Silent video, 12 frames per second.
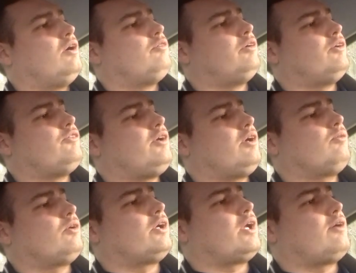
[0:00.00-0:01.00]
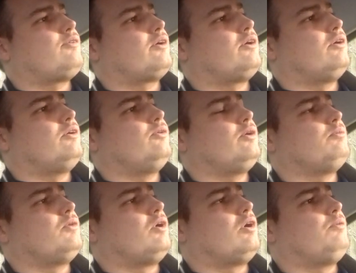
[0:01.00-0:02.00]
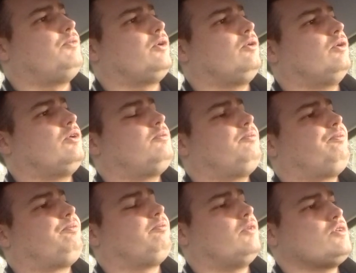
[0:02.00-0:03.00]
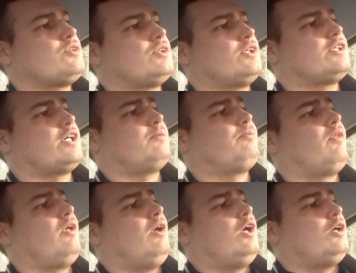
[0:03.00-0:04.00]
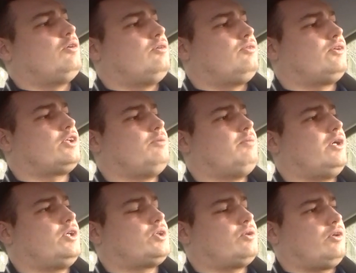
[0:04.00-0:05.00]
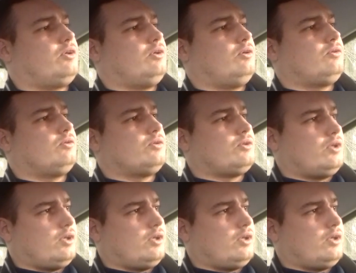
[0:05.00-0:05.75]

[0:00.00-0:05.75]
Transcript: volunteering work in Africa are doing more harm than good most of the time. Firstly, by destroying the local